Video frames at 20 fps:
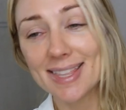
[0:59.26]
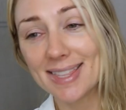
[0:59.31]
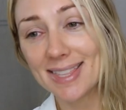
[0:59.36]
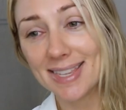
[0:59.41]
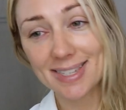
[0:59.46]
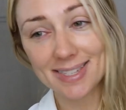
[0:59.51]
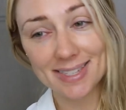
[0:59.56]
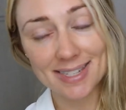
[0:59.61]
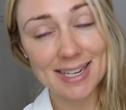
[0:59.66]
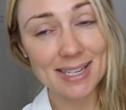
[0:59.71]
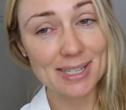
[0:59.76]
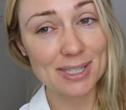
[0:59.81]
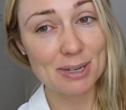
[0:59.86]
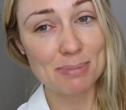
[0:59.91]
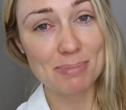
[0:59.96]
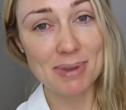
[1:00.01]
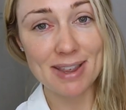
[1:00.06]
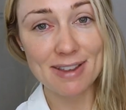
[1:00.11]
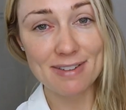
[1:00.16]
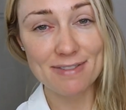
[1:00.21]
this sticks
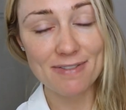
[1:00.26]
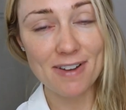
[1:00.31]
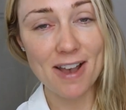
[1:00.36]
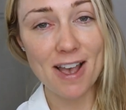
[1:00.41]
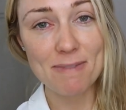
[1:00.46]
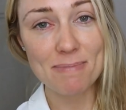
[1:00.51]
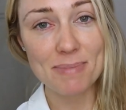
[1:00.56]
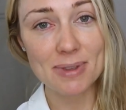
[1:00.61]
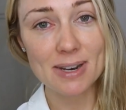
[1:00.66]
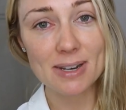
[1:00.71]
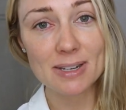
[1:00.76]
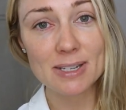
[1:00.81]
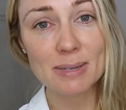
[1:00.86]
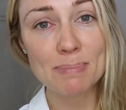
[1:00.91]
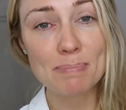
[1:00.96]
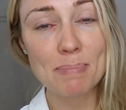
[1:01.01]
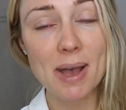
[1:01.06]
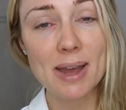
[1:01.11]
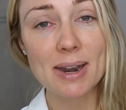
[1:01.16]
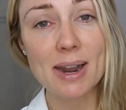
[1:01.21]
to being 5
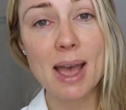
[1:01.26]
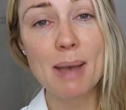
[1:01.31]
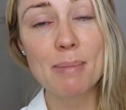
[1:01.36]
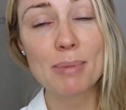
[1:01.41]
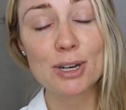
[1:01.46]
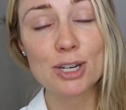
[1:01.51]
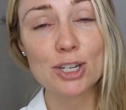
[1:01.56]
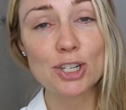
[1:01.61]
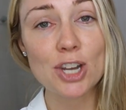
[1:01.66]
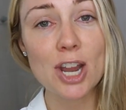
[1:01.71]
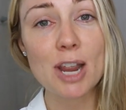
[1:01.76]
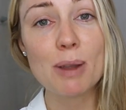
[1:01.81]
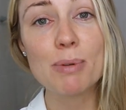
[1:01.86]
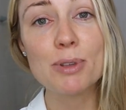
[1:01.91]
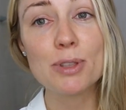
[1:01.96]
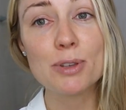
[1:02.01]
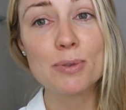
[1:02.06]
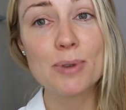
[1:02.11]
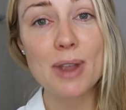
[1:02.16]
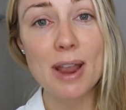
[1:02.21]
minutes, but I'm going to share
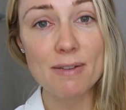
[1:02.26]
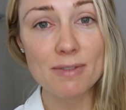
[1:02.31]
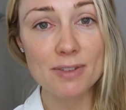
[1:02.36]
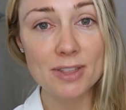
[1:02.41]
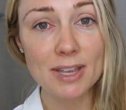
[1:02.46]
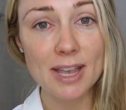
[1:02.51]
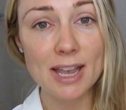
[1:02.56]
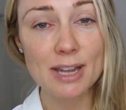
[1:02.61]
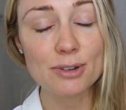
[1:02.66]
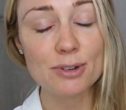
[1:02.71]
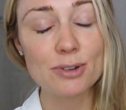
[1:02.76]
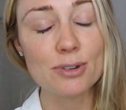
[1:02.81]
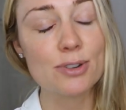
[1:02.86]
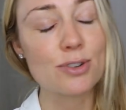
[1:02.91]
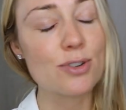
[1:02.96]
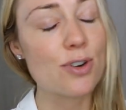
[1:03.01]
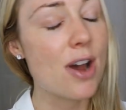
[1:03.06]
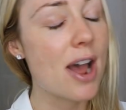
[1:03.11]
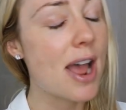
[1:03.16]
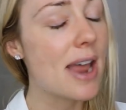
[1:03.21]
with you everything I do to
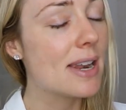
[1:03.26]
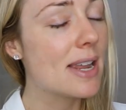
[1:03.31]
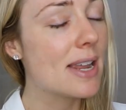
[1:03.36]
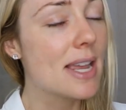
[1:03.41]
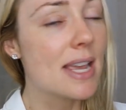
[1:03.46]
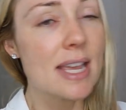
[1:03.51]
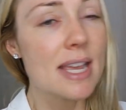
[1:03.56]
try and